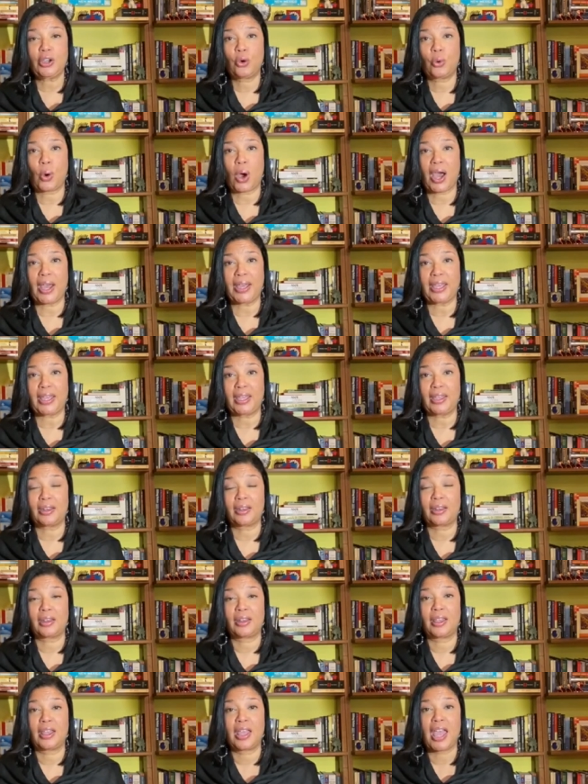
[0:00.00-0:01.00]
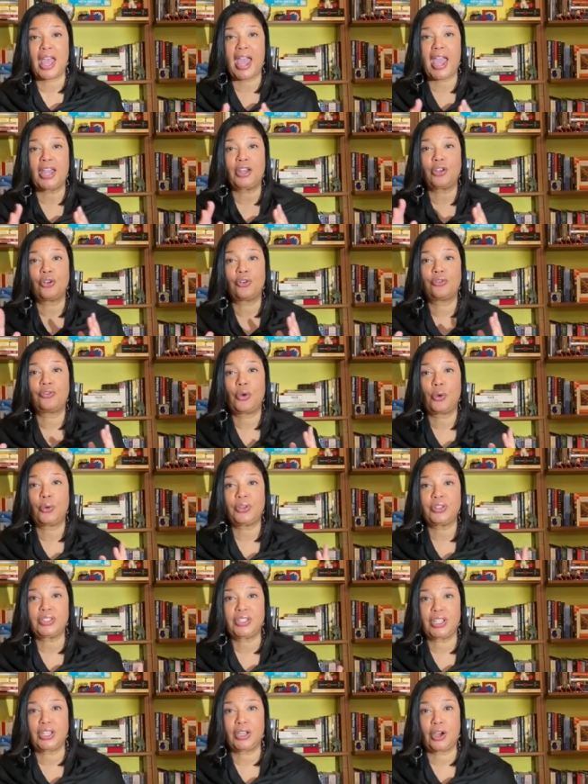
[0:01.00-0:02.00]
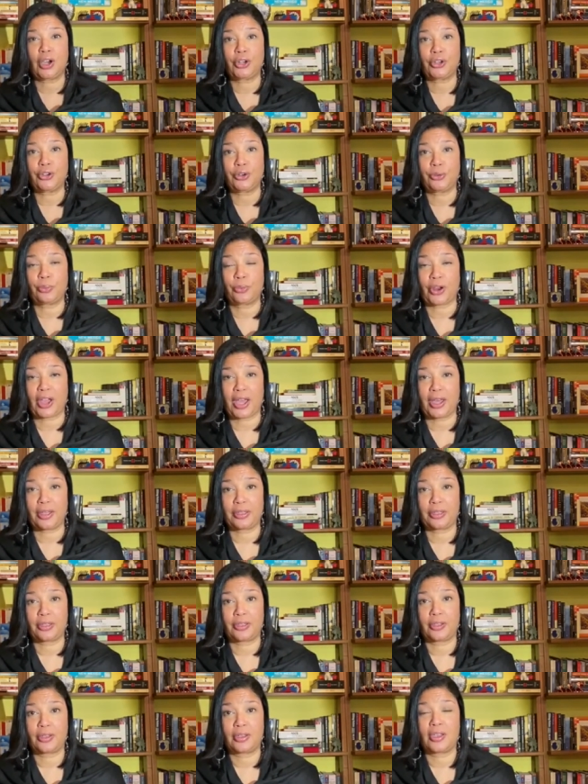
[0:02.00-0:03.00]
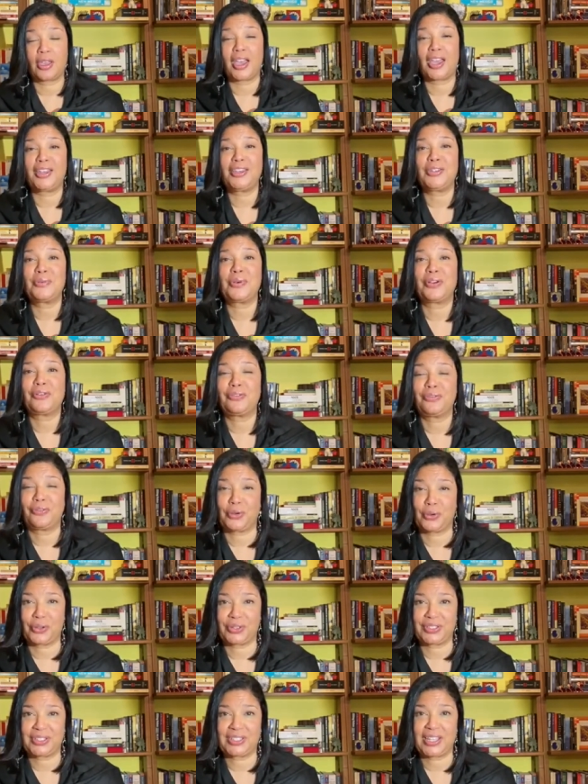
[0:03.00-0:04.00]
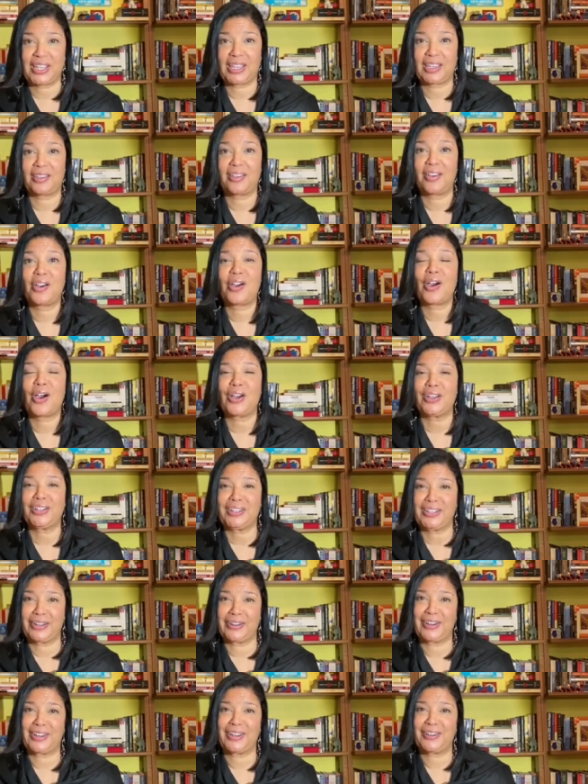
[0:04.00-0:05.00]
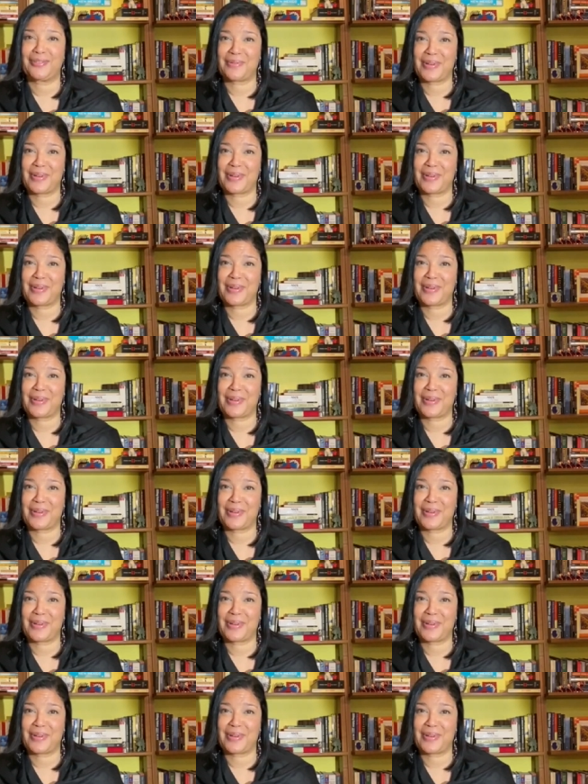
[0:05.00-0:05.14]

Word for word: quiet and you're focusing on your breath and you are focusing on clearing your